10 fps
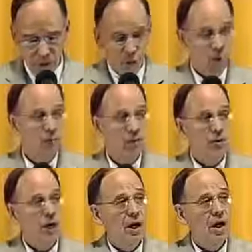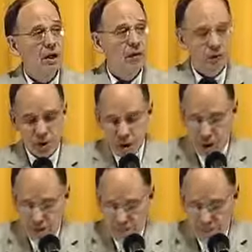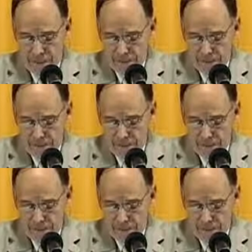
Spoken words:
The world does not understand